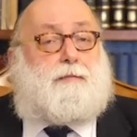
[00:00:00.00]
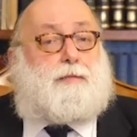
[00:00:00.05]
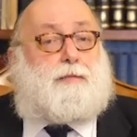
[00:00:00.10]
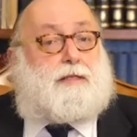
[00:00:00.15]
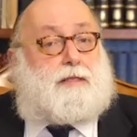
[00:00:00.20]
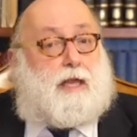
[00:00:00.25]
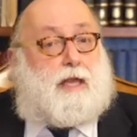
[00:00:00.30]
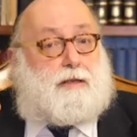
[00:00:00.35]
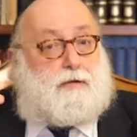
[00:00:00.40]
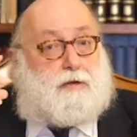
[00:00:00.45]

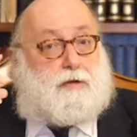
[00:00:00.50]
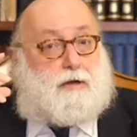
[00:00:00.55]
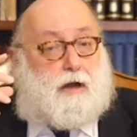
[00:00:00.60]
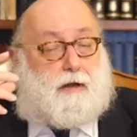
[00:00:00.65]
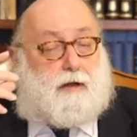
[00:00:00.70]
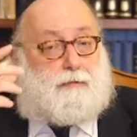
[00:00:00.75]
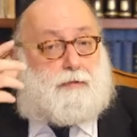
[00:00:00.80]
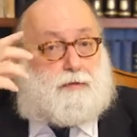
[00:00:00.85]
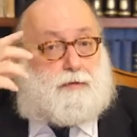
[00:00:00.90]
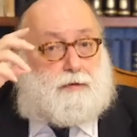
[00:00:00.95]
But then you
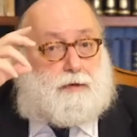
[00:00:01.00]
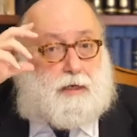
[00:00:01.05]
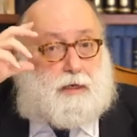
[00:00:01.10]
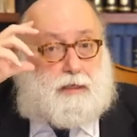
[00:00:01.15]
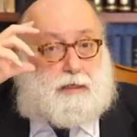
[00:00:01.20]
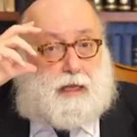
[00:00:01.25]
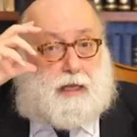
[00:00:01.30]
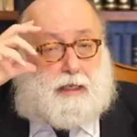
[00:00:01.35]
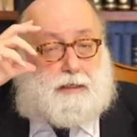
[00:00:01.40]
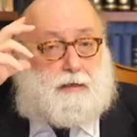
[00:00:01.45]
come through
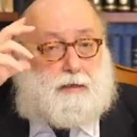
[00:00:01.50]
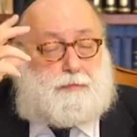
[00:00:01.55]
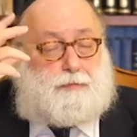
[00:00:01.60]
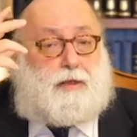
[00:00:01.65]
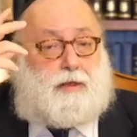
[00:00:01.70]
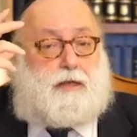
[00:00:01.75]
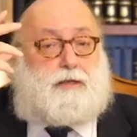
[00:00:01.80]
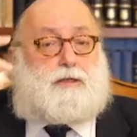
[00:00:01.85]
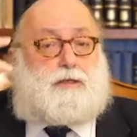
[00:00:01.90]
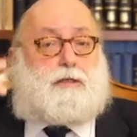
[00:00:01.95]

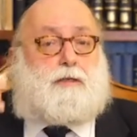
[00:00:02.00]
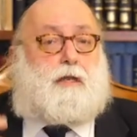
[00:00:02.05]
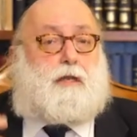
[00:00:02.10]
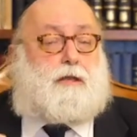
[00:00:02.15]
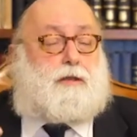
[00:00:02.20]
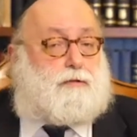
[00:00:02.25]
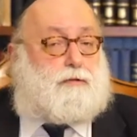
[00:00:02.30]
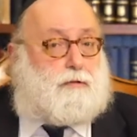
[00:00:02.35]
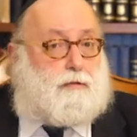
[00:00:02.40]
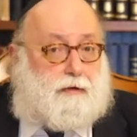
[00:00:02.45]
contemplation
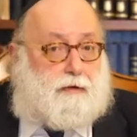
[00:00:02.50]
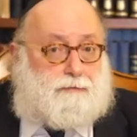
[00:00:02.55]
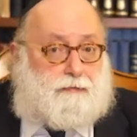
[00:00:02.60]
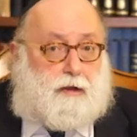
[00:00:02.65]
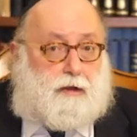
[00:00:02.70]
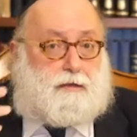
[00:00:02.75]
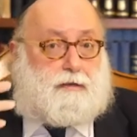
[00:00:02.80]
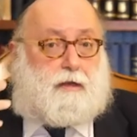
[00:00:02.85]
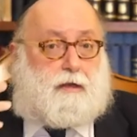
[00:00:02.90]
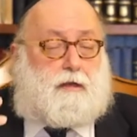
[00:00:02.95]
and through
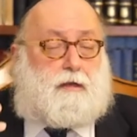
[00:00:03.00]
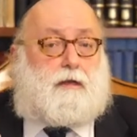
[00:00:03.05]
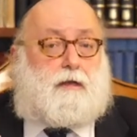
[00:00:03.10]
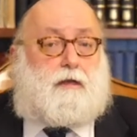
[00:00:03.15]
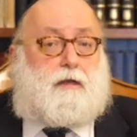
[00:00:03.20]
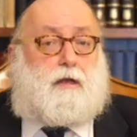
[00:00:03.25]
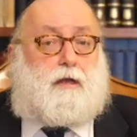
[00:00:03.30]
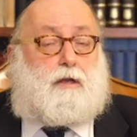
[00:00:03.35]
aveda,